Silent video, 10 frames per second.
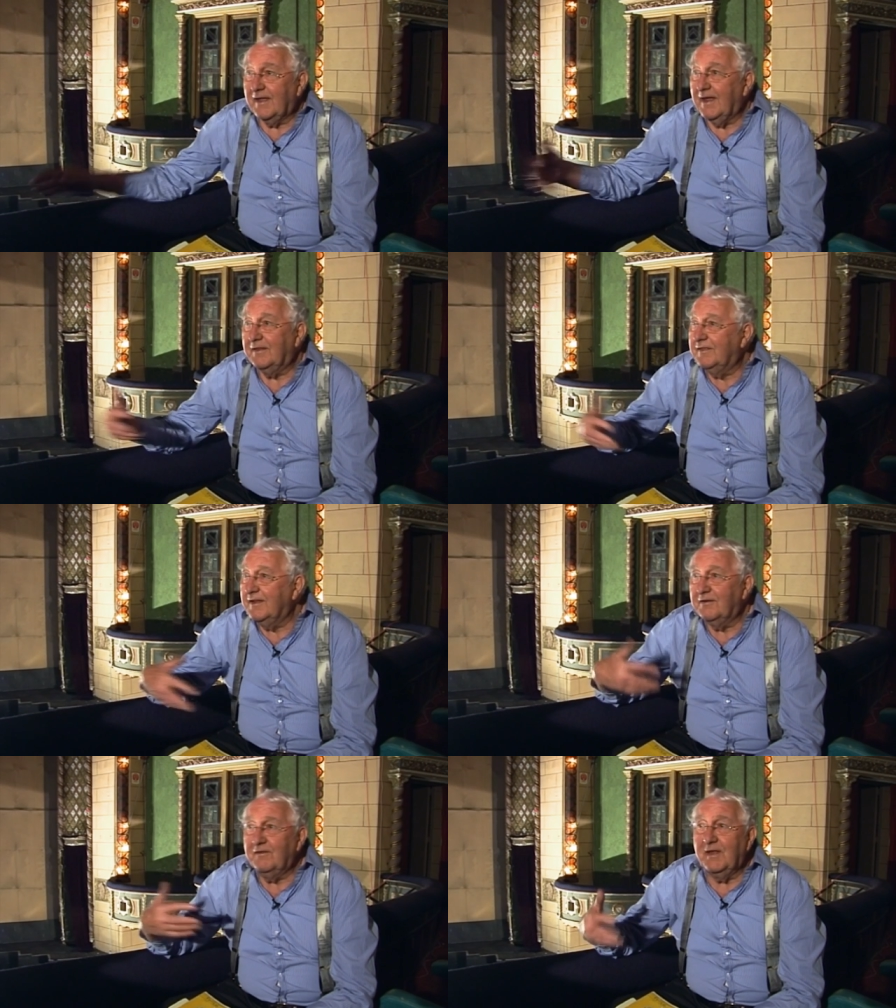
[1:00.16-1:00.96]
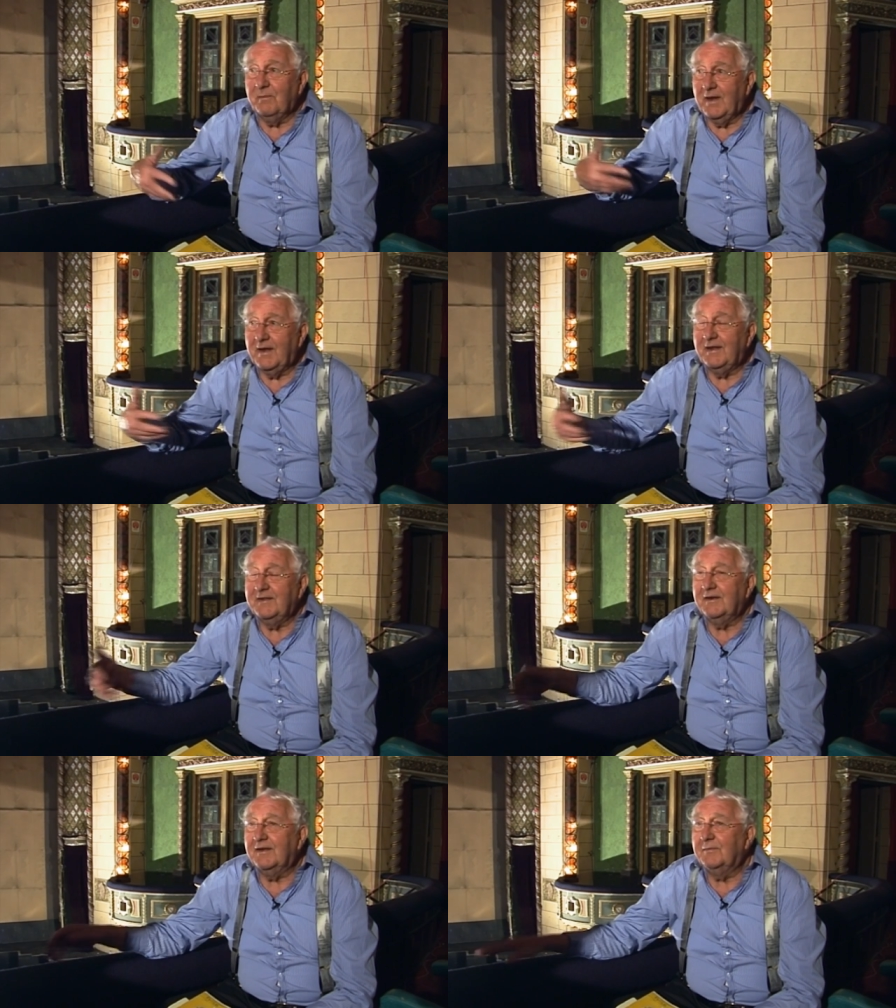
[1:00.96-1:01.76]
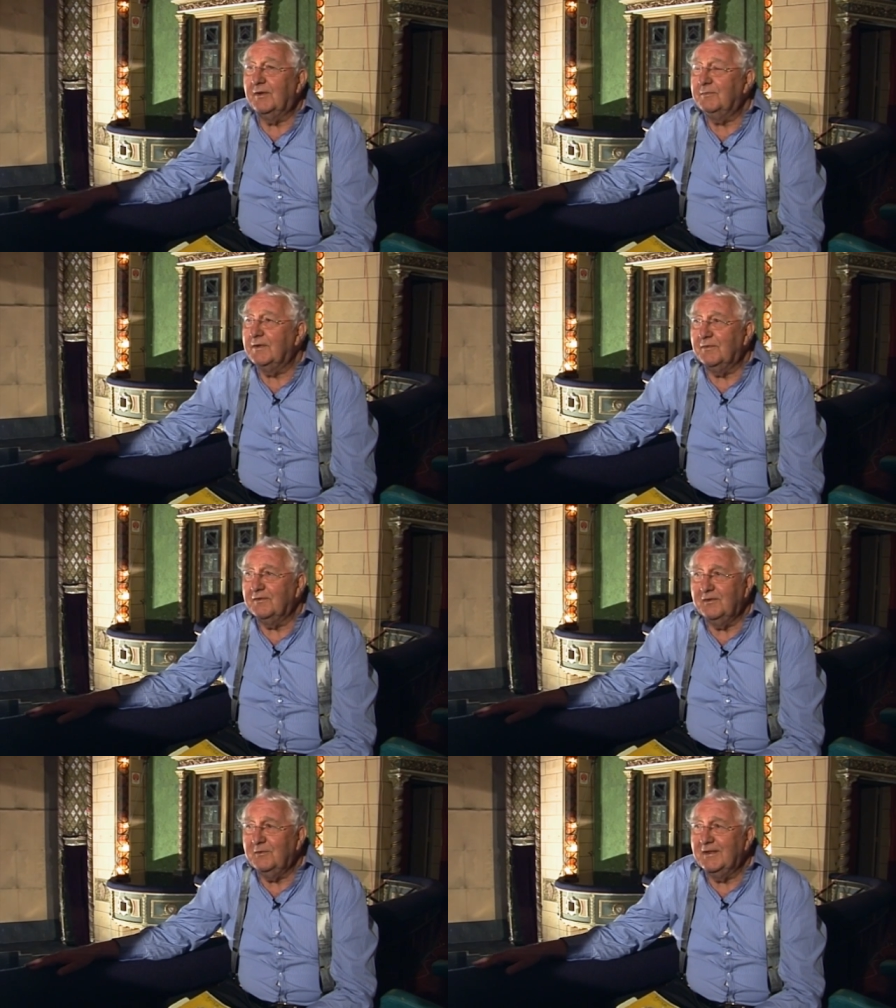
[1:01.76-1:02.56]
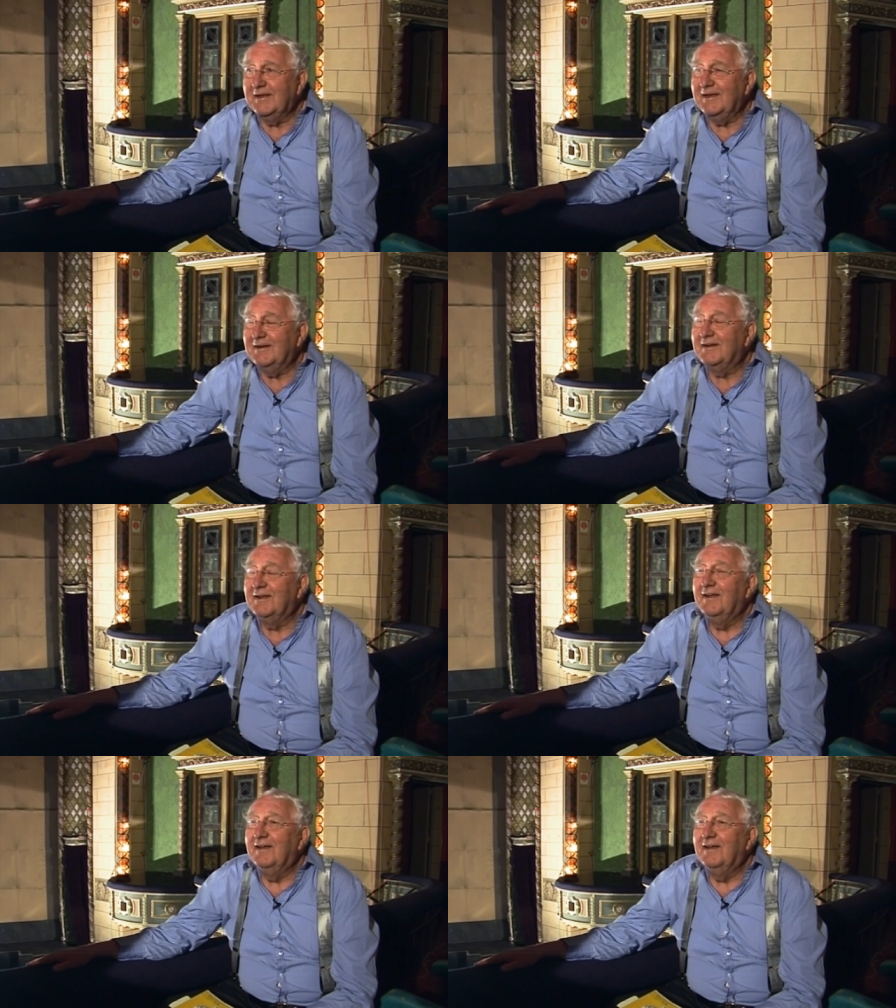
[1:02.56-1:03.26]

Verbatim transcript: they had theatre in their blood, I think, as most people do when they get it.